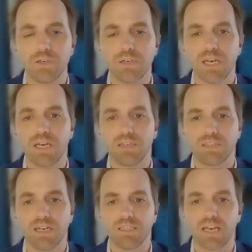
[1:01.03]
UK has
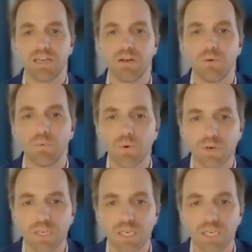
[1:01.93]
had a
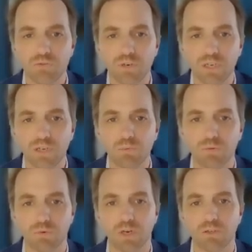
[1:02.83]
rocky history with
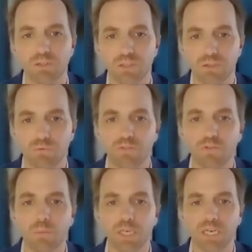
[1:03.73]
regard to
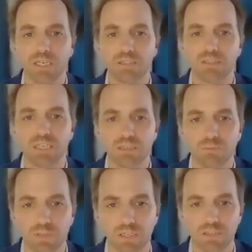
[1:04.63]
reforming its data
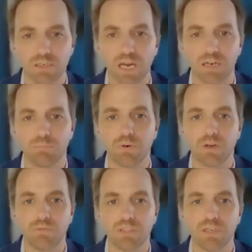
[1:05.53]
protection and
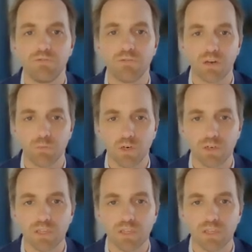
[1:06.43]
privacy framework.